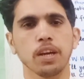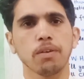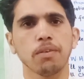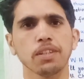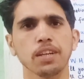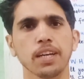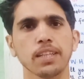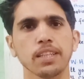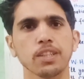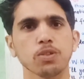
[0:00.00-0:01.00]
Which are
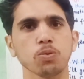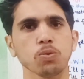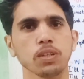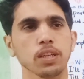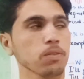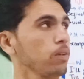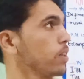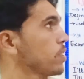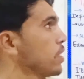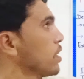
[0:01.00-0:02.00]
these two Greek
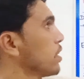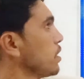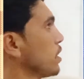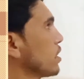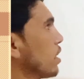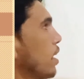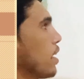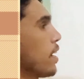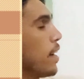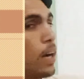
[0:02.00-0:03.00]
words? These
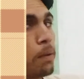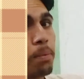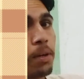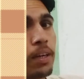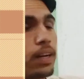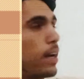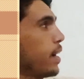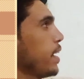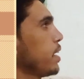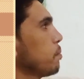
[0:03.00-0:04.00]
are hyper
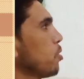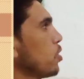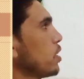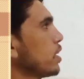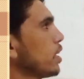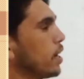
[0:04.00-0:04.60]
and volley.